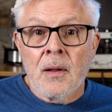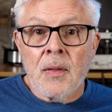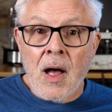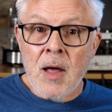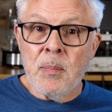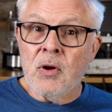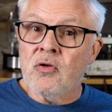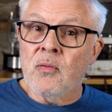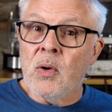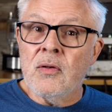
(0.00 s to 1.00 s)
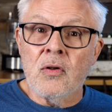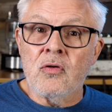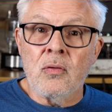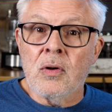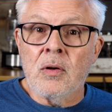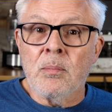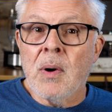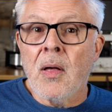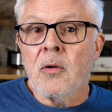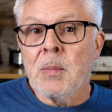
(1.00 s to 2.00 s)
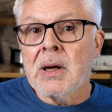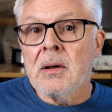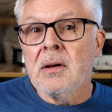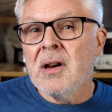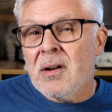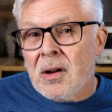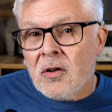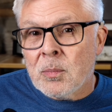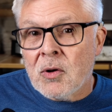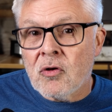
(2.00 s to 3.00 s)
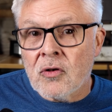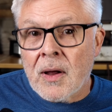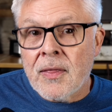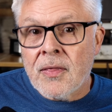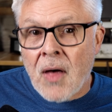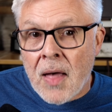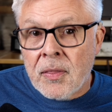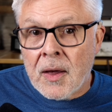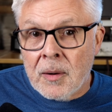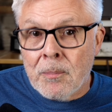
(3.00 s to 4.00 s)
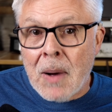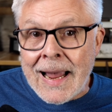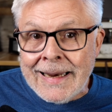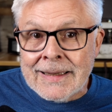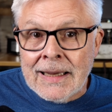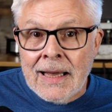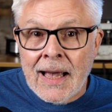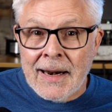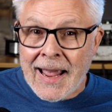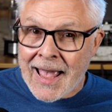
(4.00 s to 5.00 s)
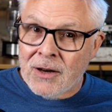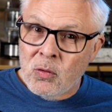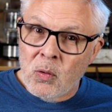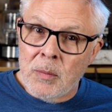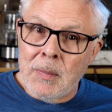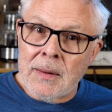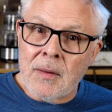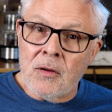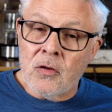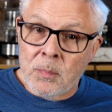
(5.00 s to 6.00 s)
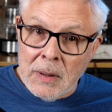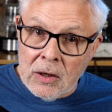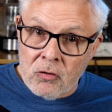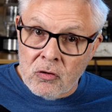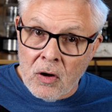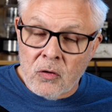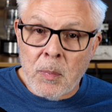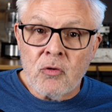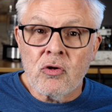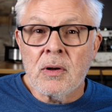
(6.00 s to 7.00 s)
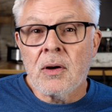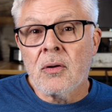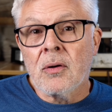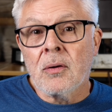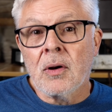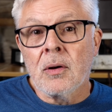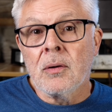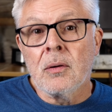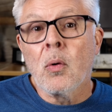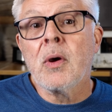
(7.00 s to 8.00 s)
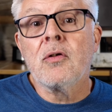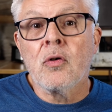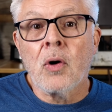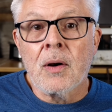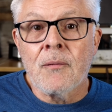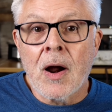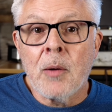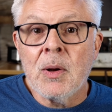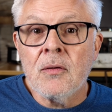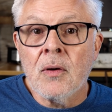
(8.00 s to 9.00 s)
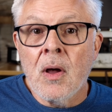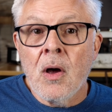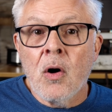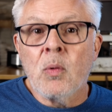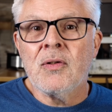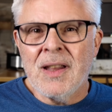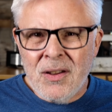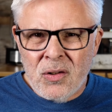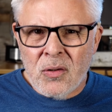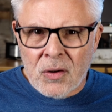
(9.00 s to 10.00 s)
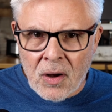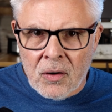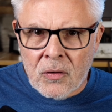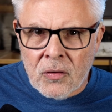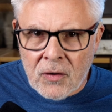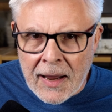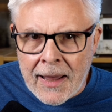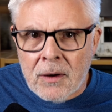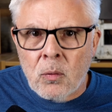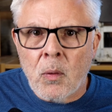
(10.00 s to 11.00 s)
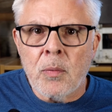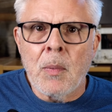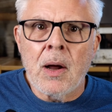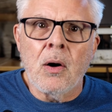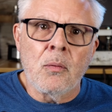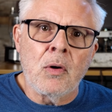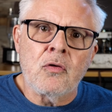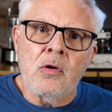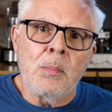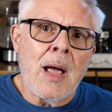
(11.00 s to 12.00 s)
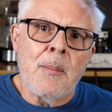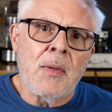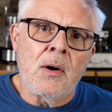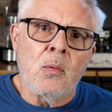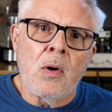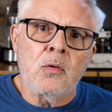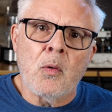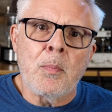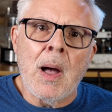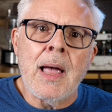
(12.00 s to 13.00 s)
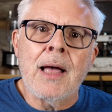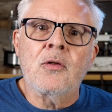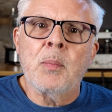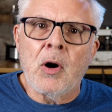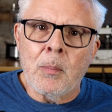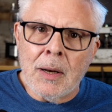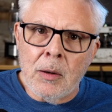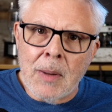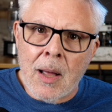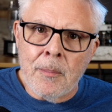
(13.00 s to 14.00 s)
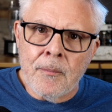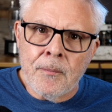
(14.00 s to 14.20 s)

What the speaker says: The high-pitched voice issue didn't bother me nearly as much as I thought that it might, and I had to admit that speech, especially in noisier environments, was easier to understand with my original map than it was with my experimental map.